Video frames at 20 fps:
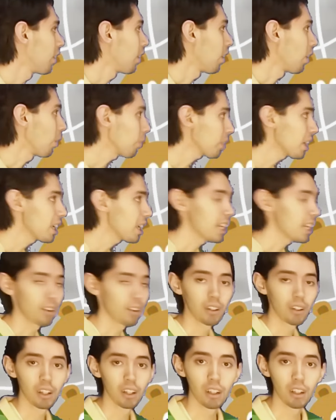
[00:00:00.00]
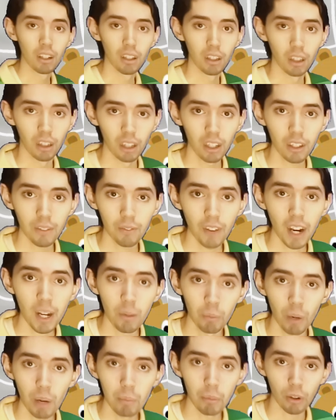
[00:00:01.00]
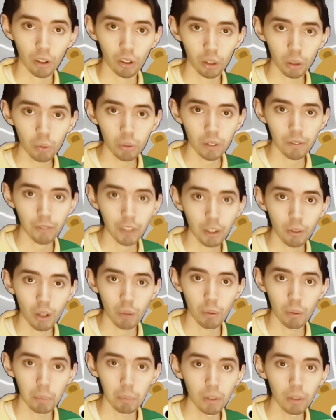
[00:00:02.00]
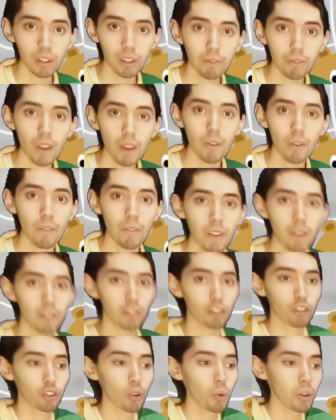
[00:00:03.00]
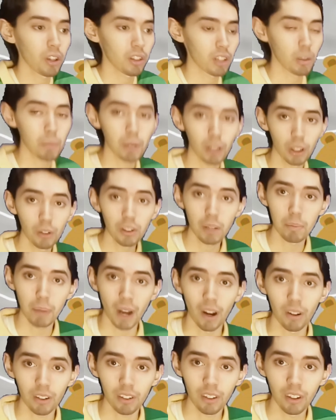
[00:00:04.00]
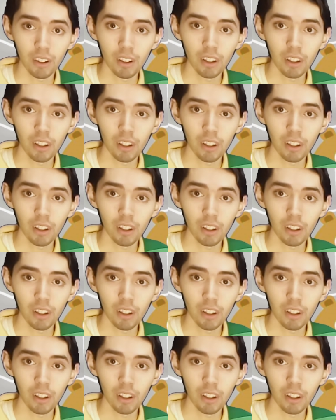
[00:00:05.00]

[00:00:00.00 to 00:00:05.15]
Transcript: Okay, now, let's find one more clue to figure out what Blue's favorite, favorite story is that we learned about.